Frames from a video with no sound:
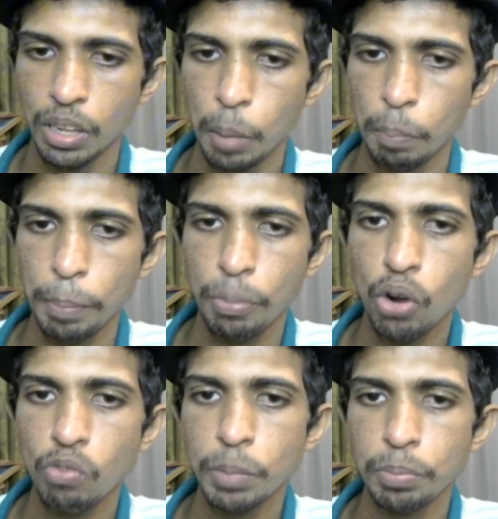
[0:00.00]
My
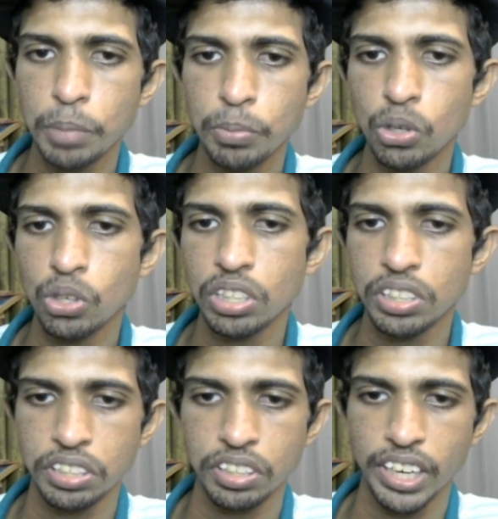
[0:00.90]
pawn will
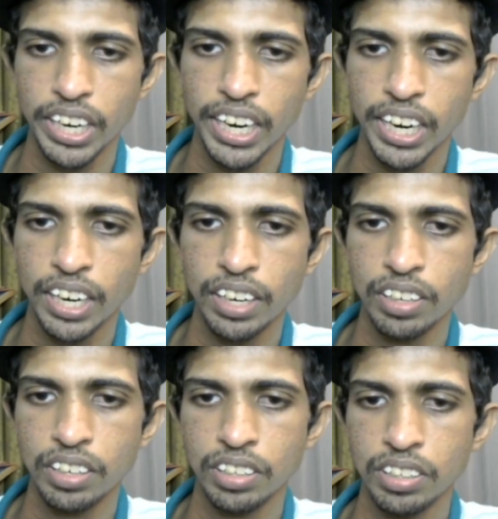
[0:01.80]
promote,
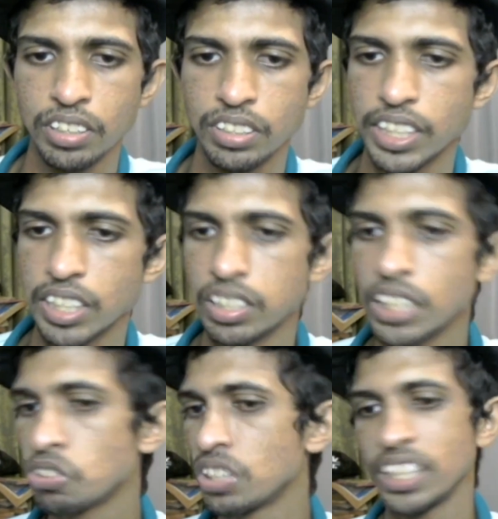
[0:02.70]
and there's
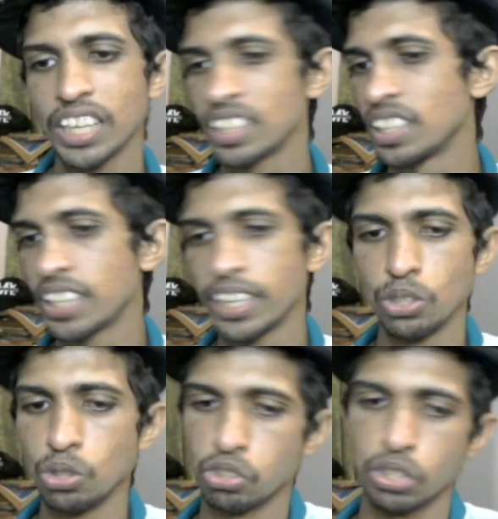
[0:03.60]
literally nothing he can
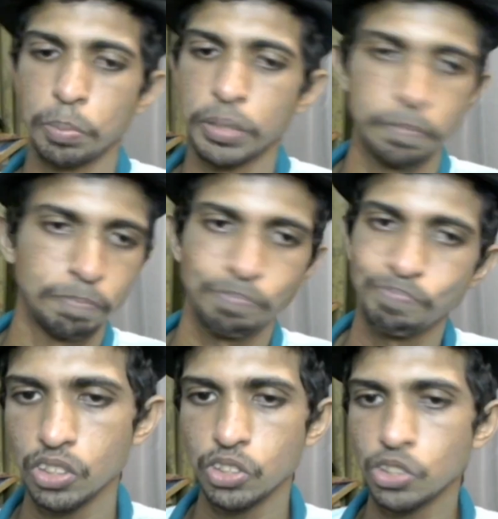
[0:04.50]
do to stop it.
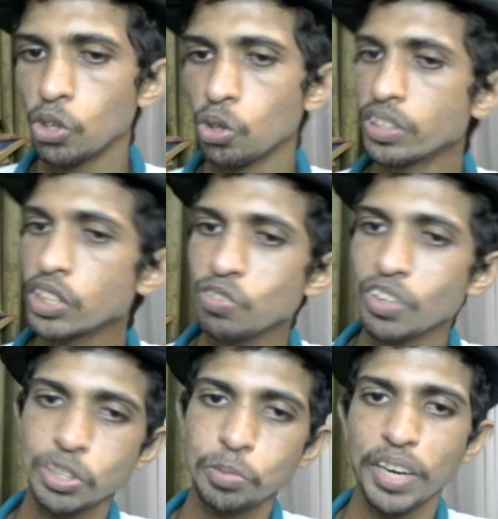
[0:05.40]
So this
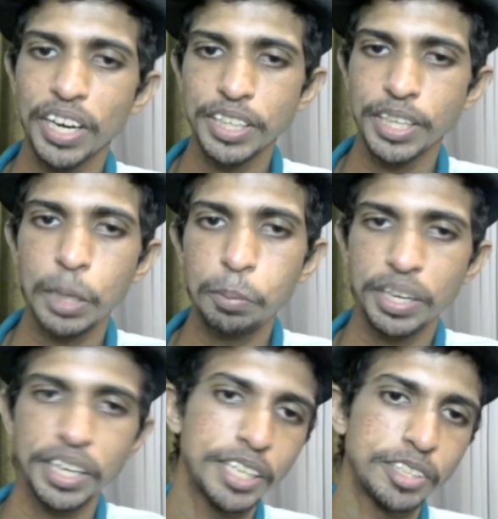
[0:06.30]
was my game
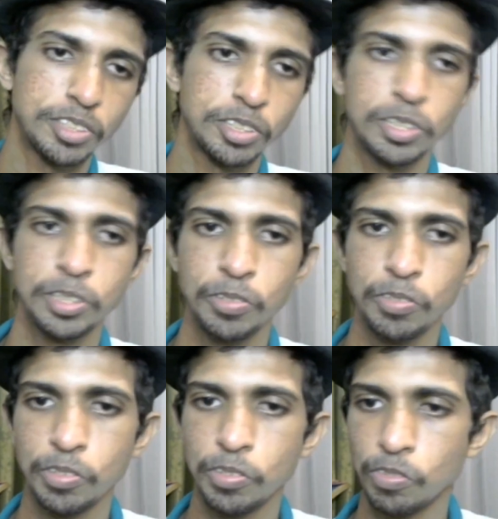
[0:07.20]
against
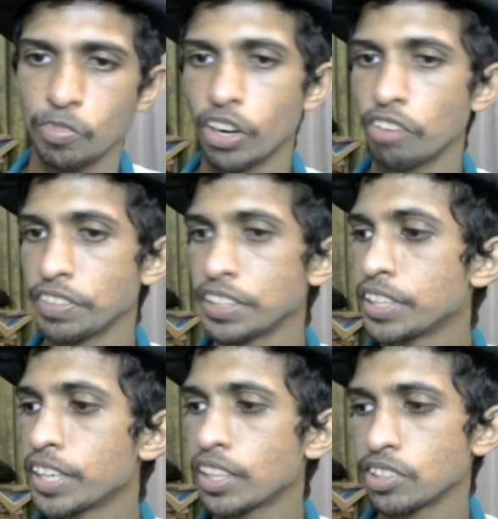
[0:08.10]
one of
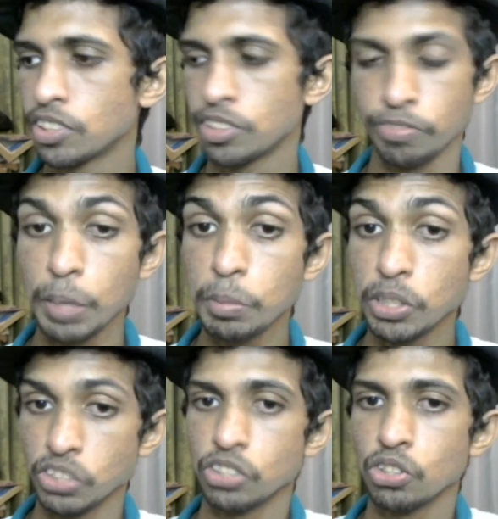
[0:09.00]
India's
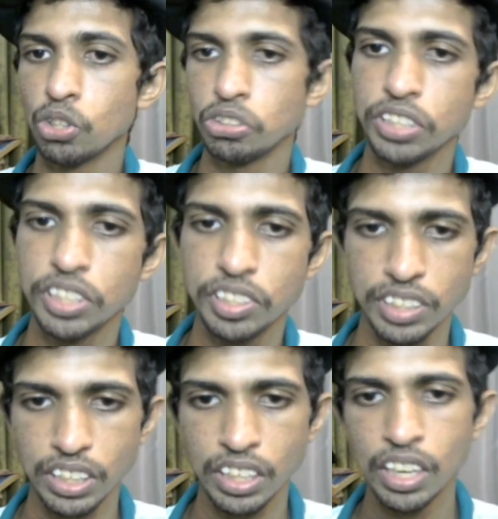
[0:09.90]
famous chess
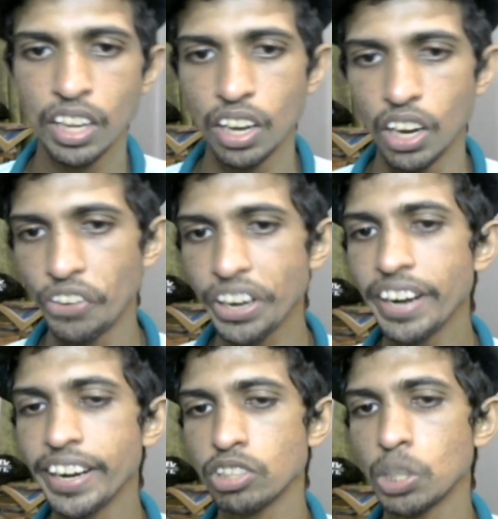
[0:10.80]
coaches, AIM
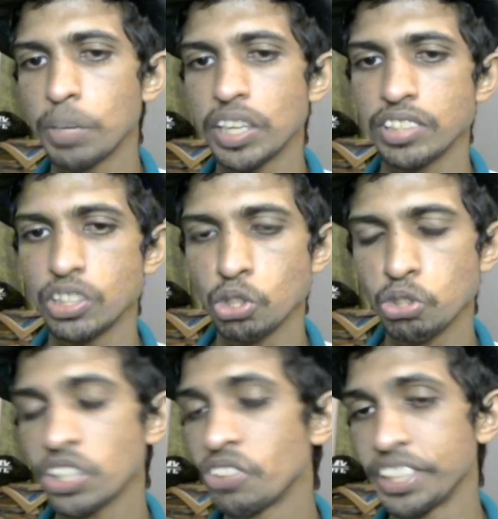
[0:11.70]
International Master
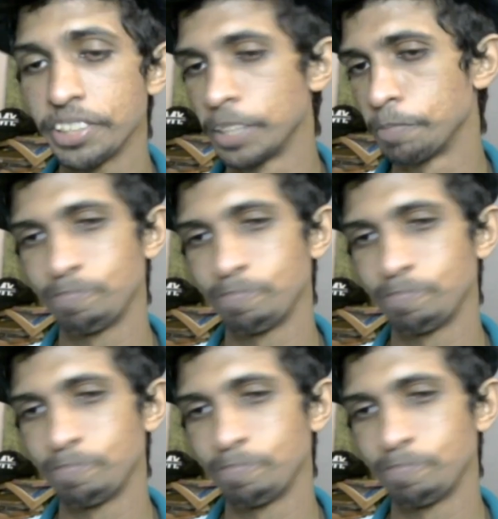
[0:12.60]
Sushrutha Reddy.